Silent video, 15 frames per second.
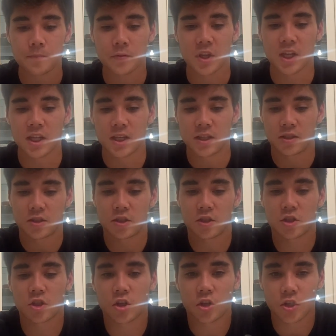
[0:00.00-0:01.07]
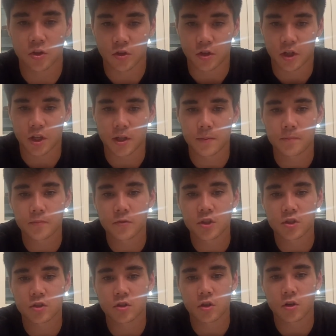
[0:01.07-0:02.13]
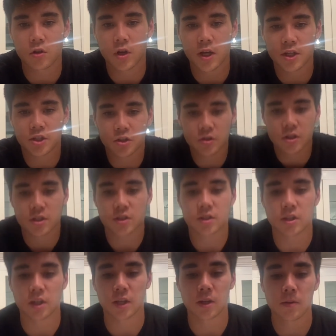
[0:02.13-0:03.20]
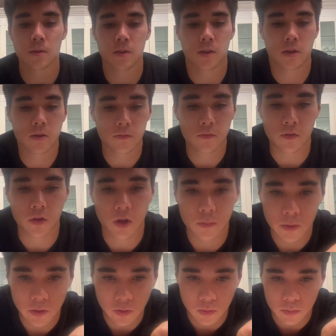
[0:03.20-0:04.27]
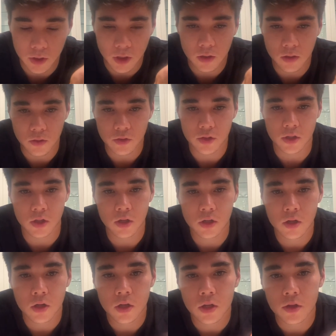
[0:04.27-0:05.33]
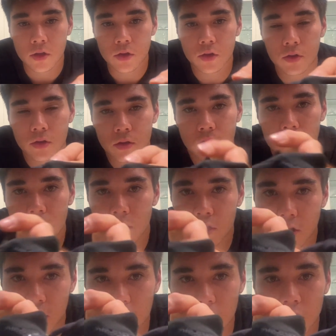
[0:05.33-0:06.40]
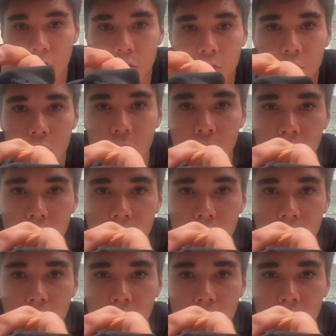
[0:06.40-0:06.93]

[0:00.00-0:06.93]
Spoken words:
is circular knit. So as you can see, if I come a little bit closer, the circular knit